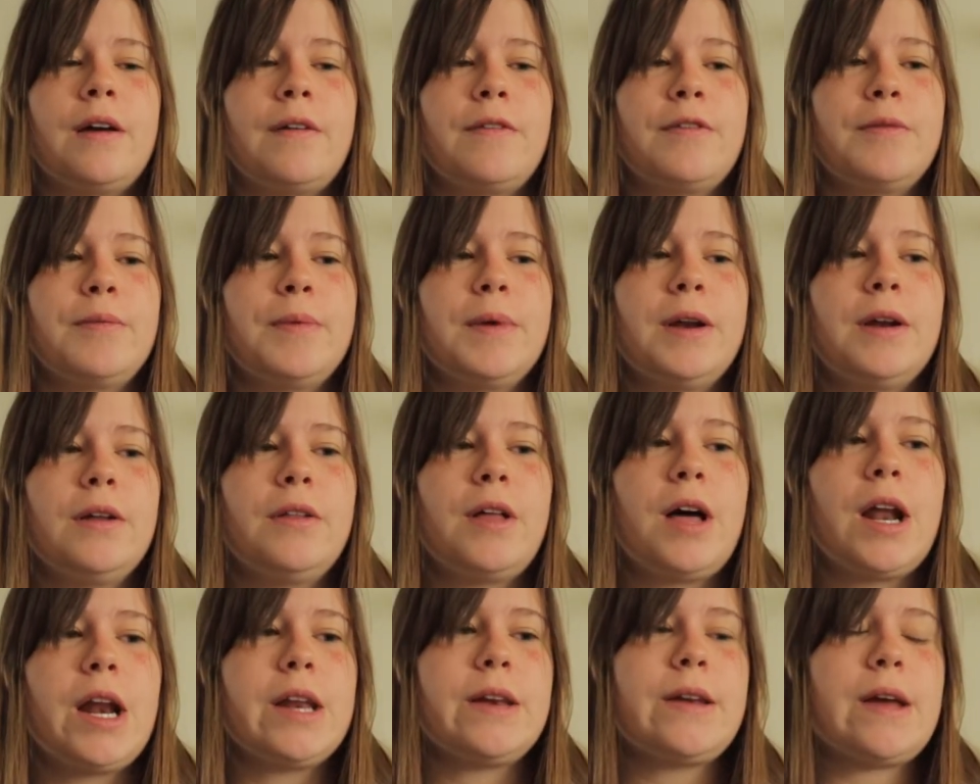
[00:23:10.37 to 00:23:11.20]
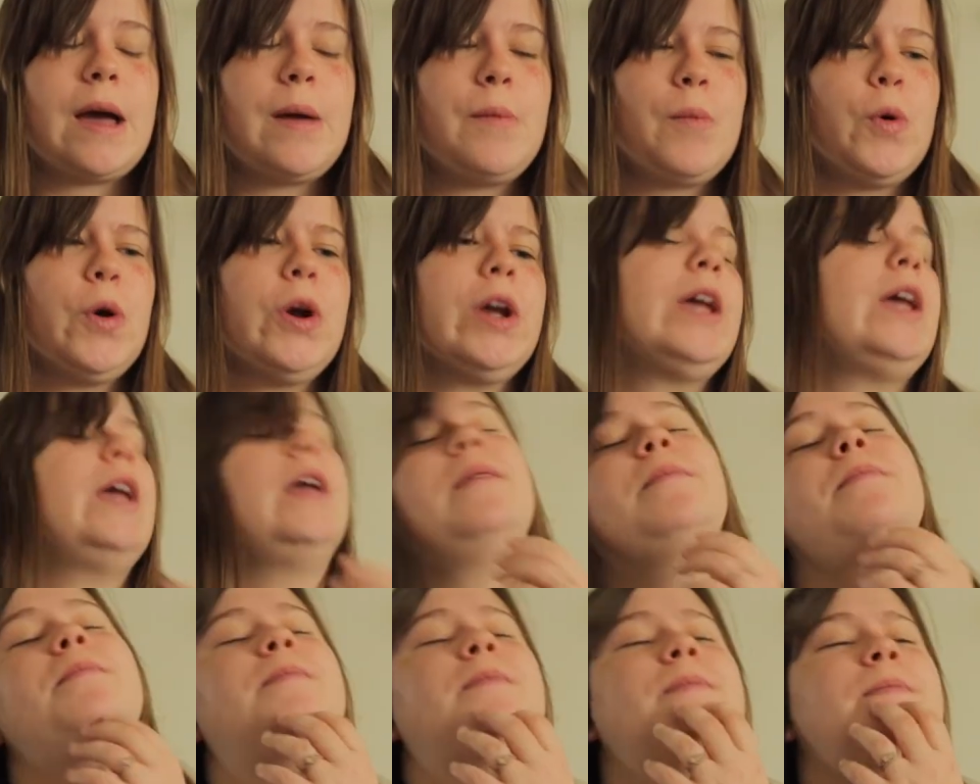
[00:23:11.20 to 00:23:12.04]
I've spent a lot of time
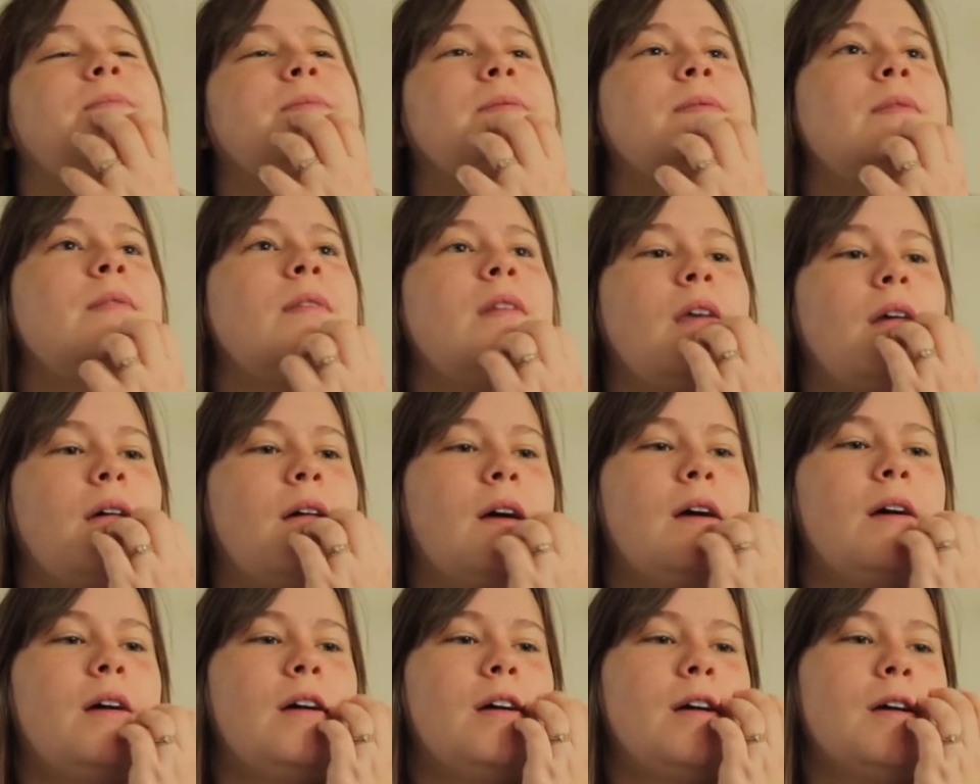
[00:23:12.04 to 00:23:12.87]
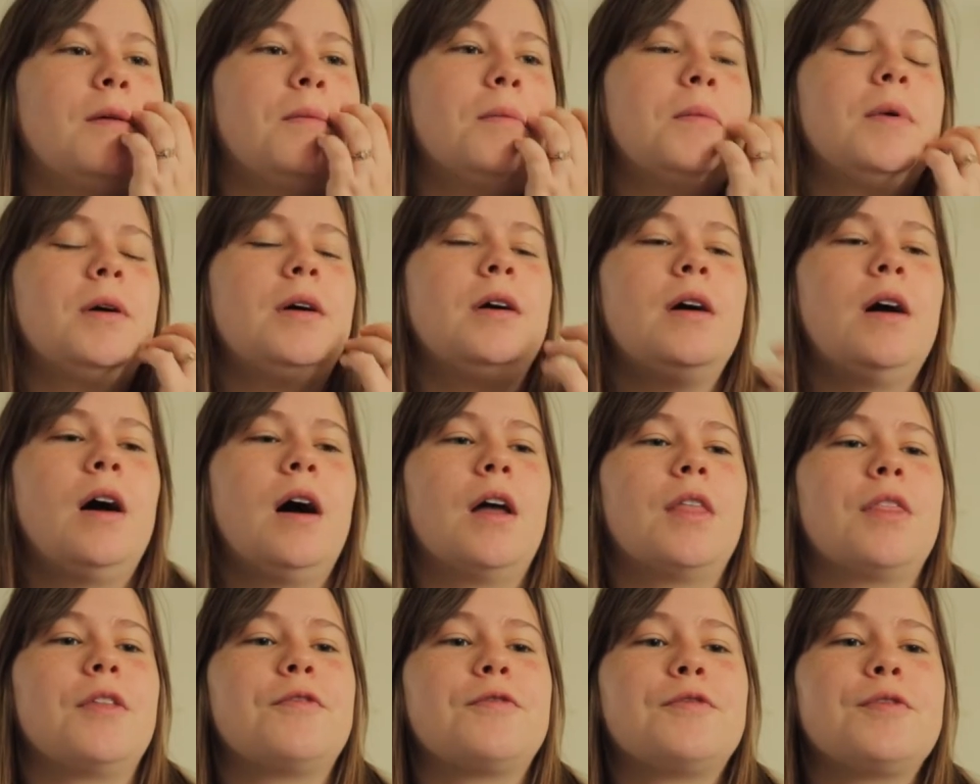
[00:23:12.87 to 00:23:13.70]
working
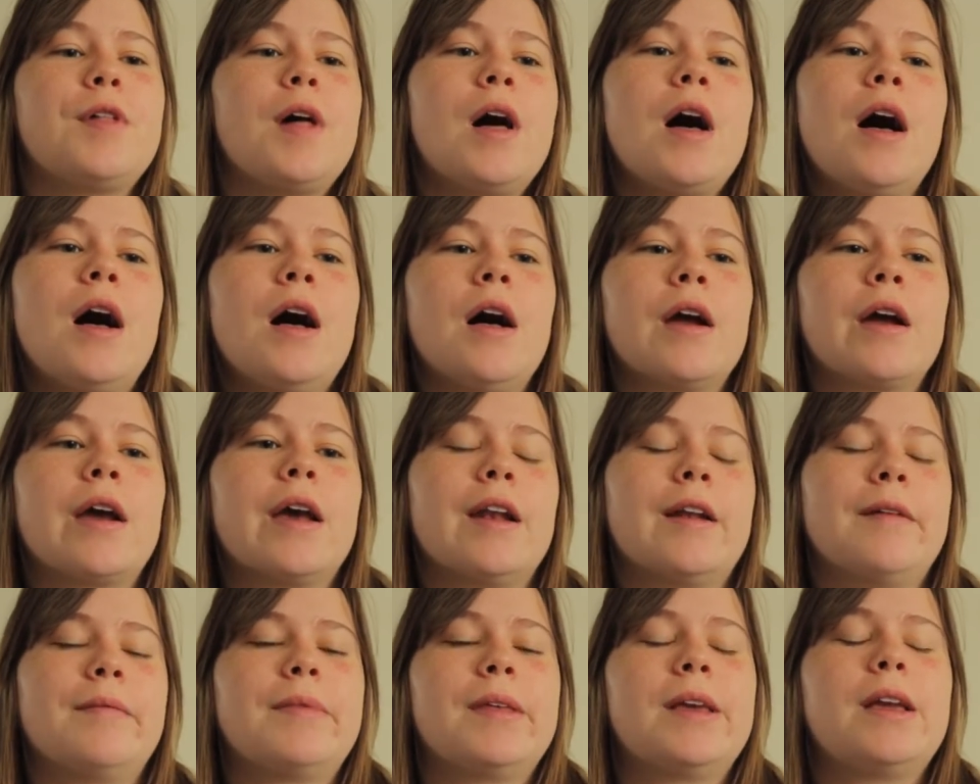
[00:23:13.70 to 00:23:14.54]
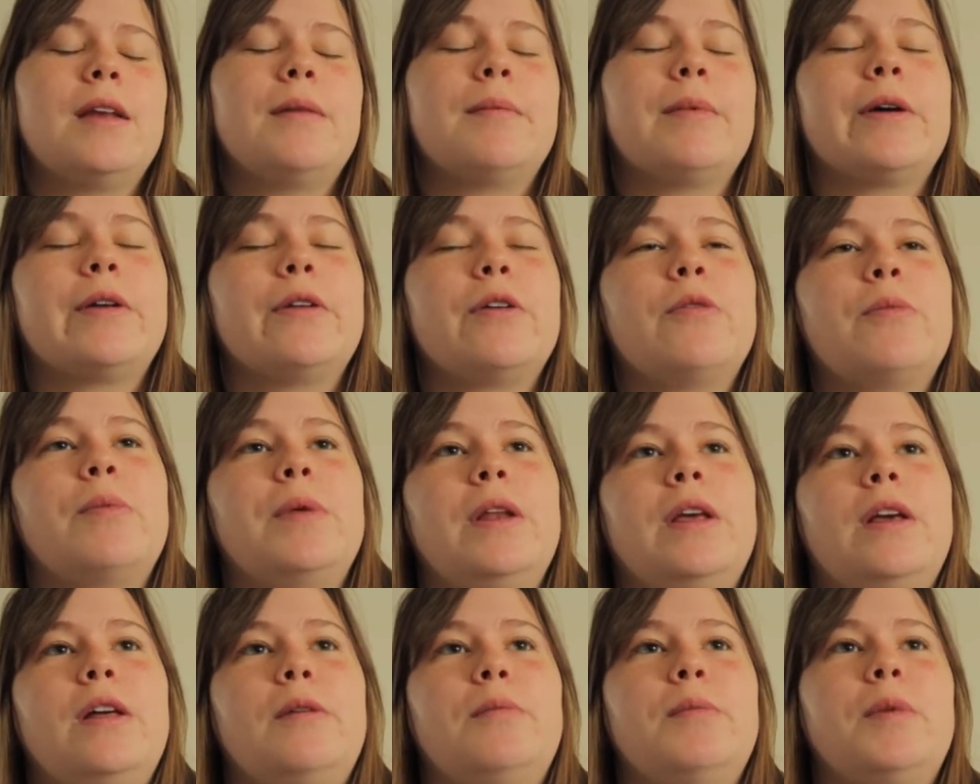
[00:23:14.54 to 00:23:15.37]
on the vlog, and I'm thinking about
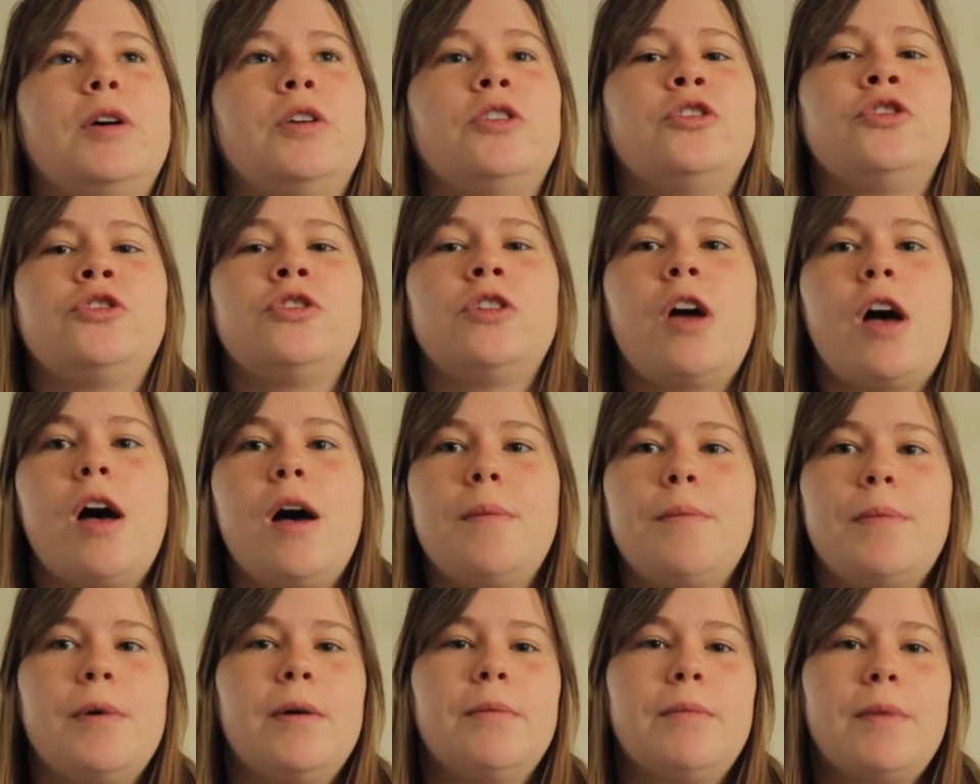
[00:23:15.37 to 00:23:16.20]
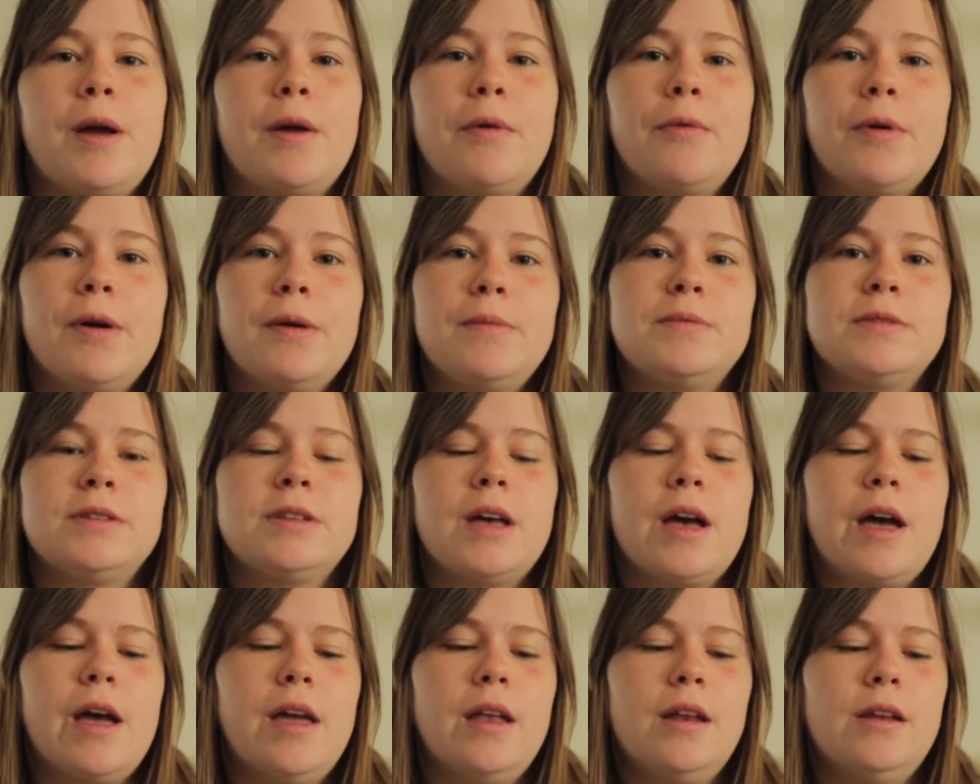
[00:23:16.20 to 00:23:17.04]
opening up a shop on my
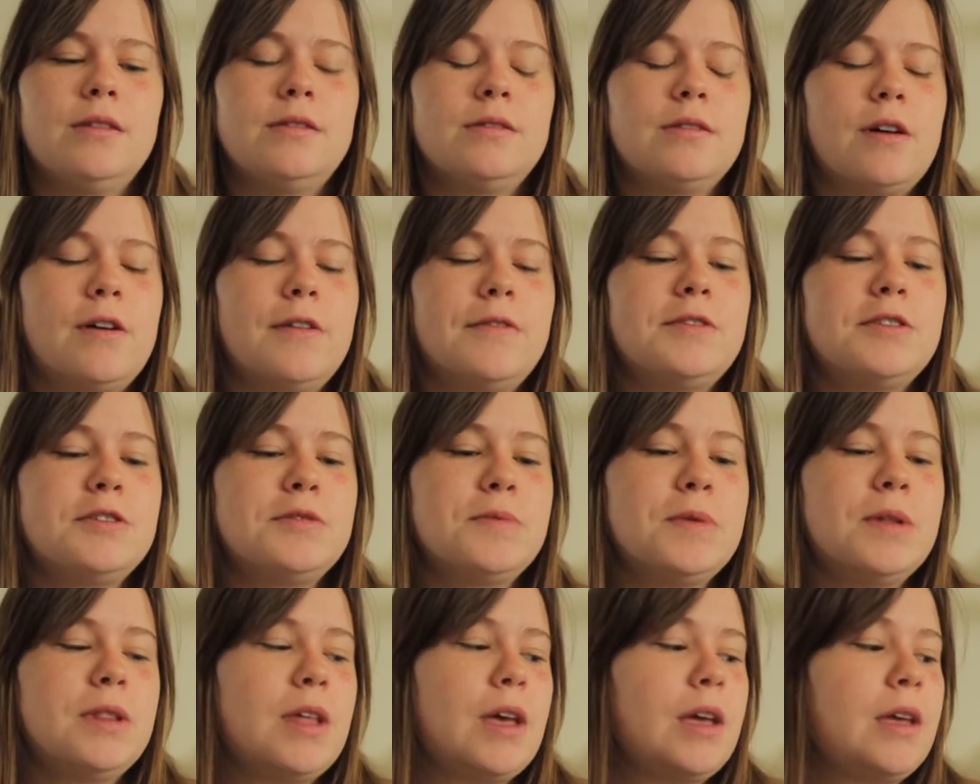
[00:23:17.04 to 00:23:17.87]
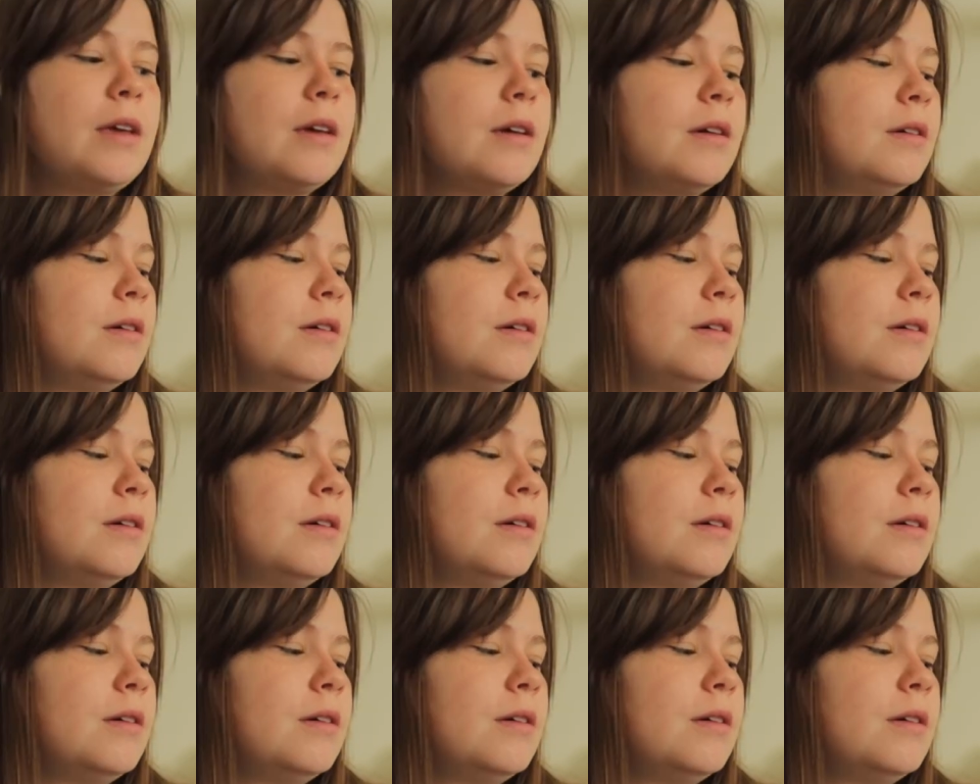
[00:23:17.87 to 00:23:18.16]
website, and so I've just been like